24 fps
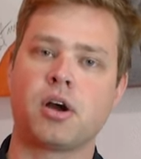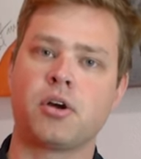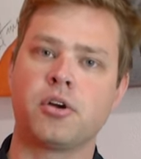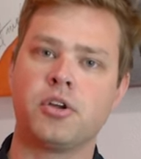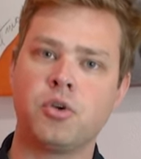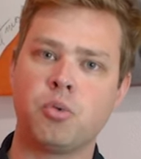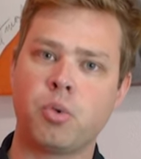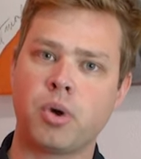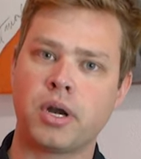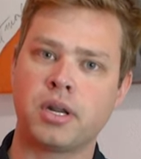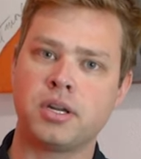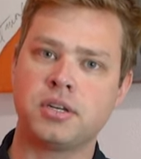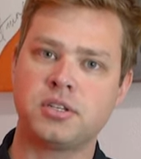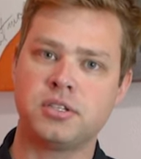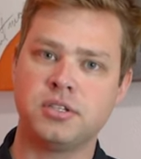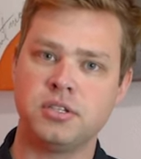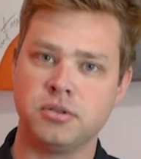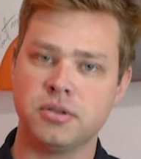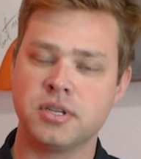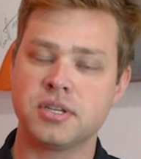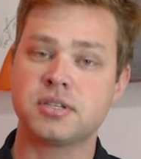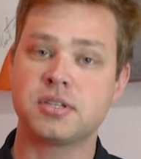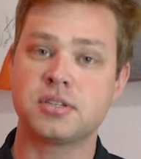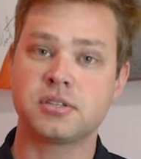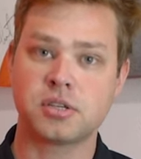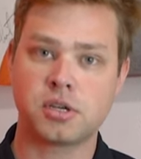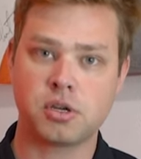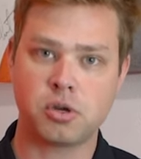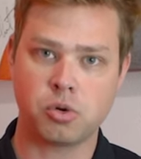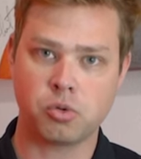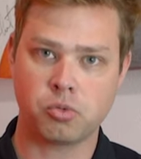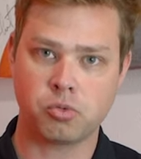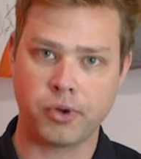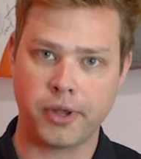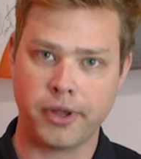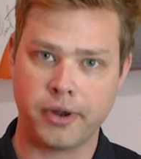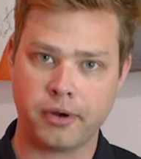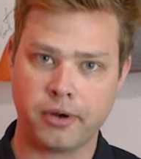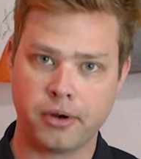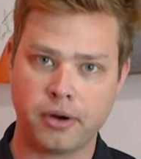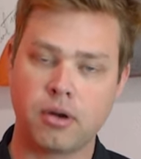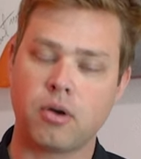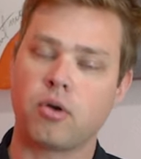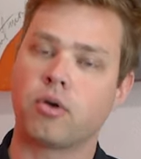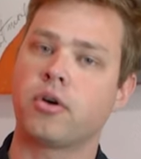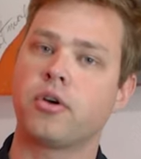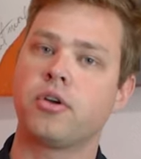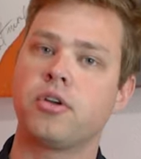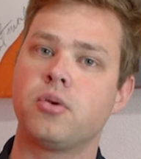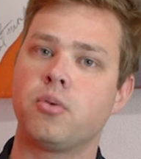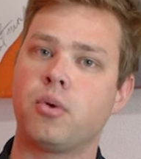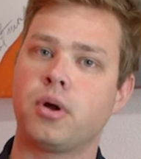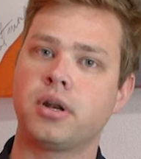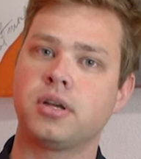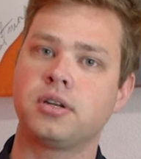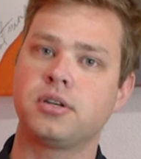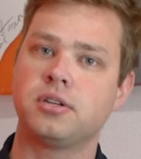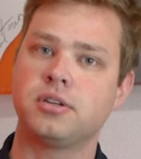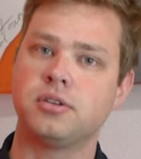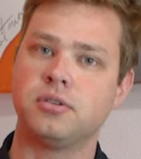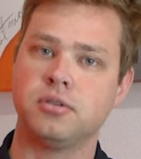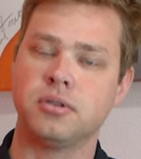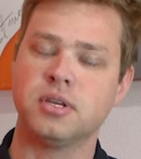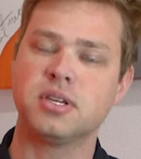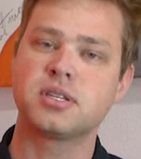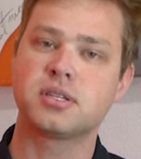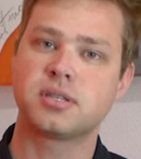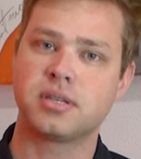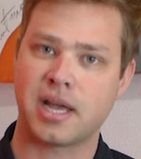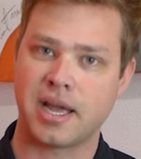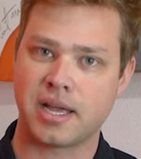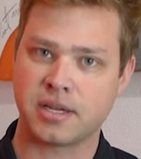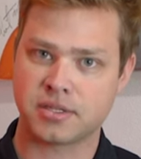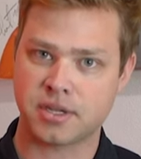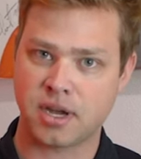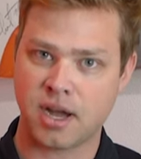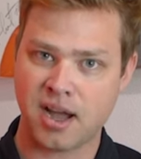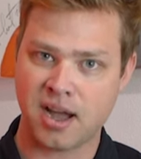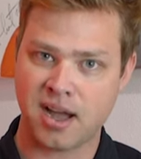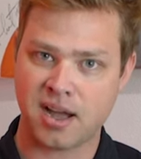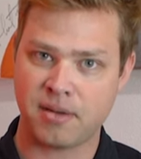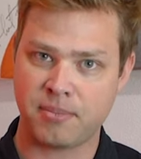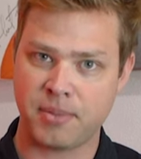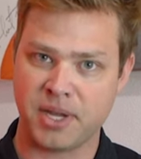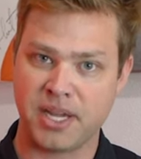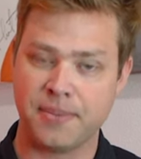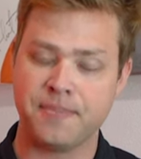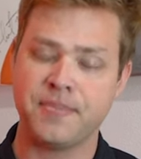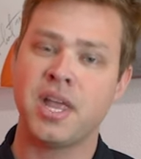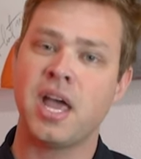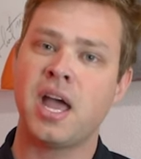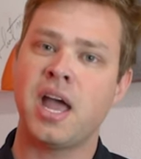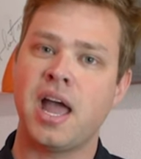Are you wanting to do this as a career, or are you wanting to do this as a hobby?